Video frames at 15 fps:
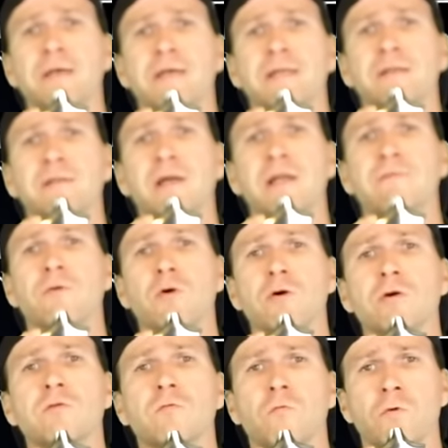in a lot of
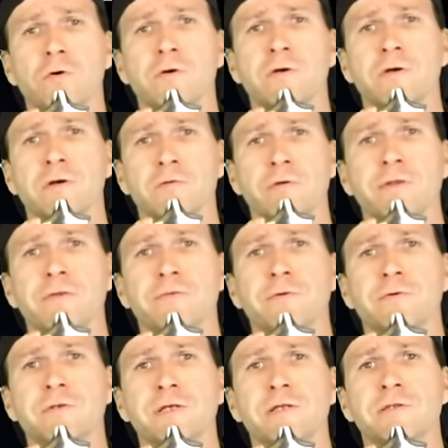artwork around the
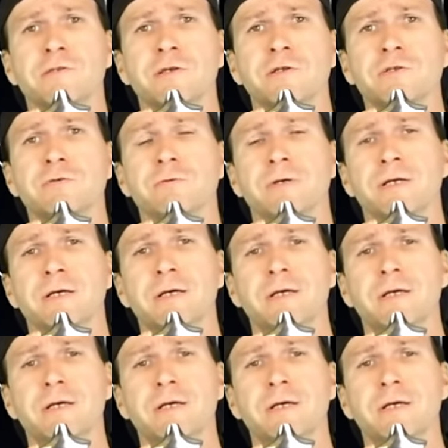thirteenth century.